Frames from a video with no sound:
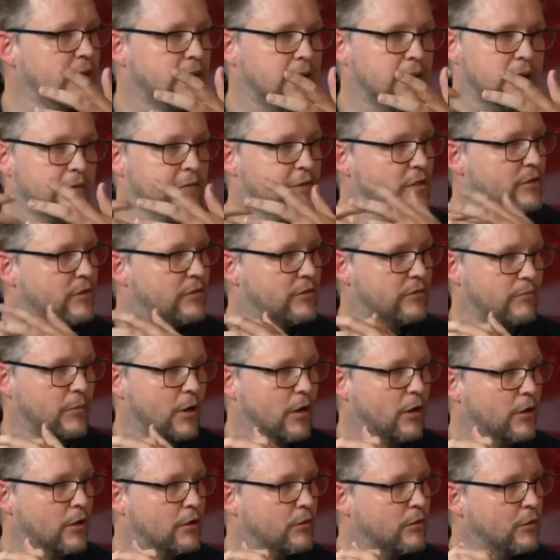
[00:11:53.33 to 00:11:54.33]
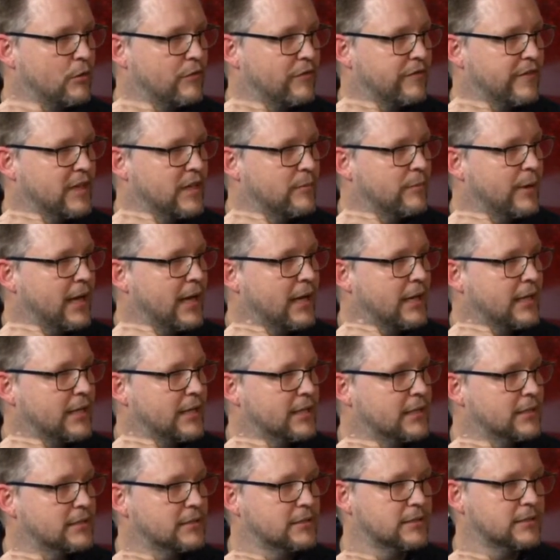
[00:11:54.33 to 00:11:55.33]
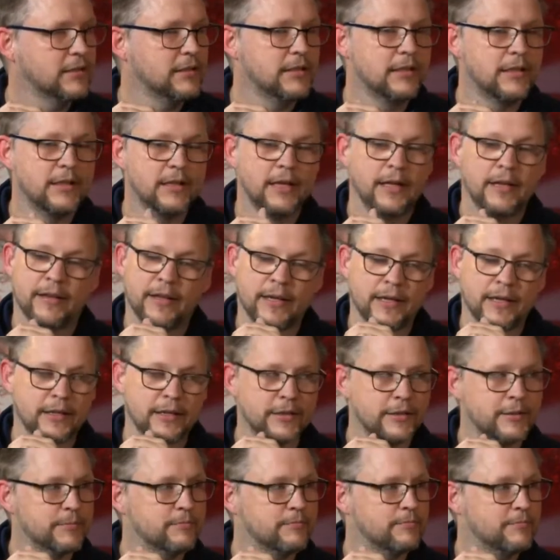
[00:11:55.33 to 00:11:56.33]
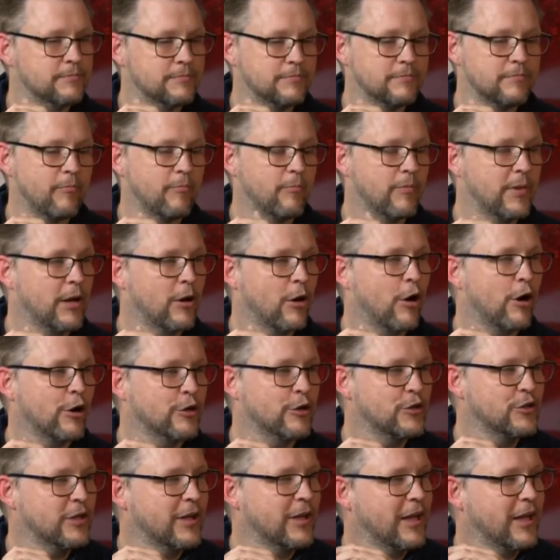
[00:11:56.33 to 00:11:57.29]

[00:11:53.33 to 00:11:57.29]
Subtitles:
They give us hardcore feedback, and they're harsh.